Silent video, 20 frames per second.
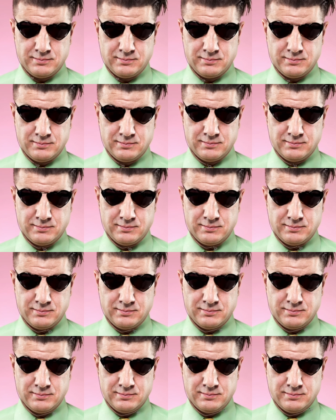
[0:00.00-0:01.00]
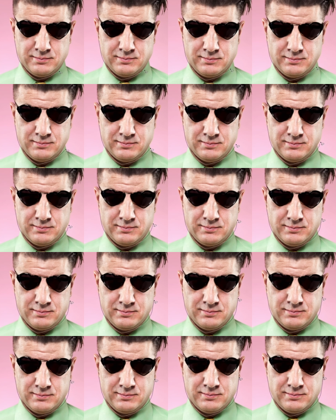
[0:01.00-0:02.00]

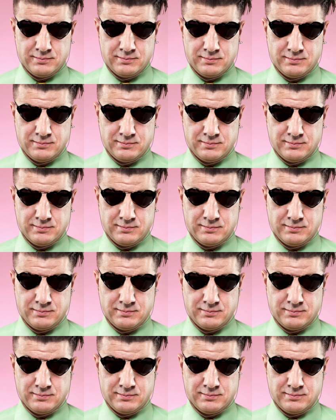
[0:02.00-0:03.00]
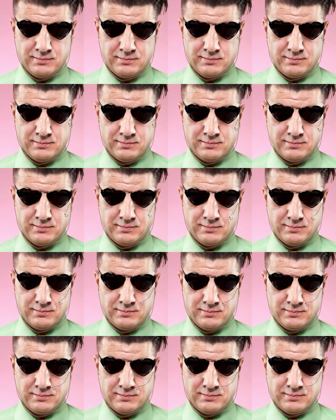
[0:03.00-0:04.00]

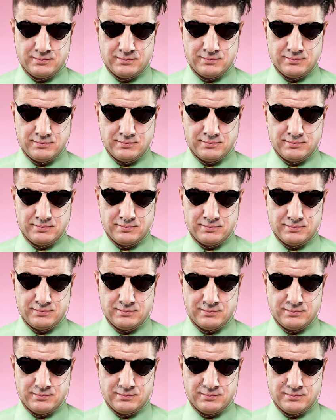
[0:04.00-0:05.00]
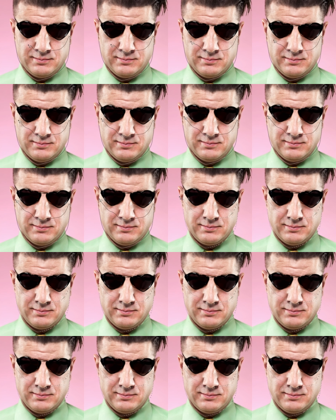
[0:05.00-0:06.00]

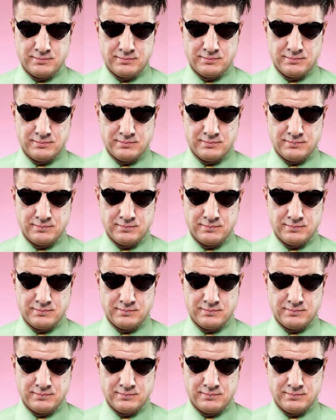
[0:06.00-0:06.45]
(no one is talking)